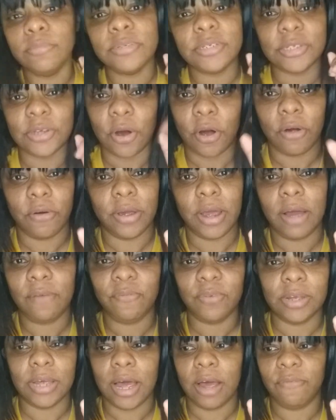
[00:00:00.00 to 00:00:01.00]
sorry. I
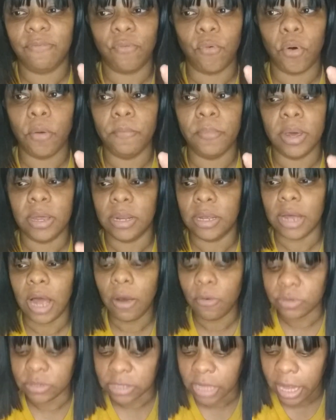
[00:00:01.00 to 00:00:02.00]
forgot for a minute. I
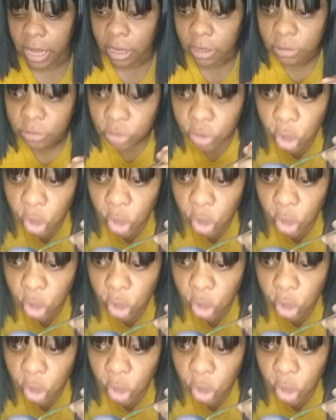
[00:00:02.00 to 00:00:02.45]
was like...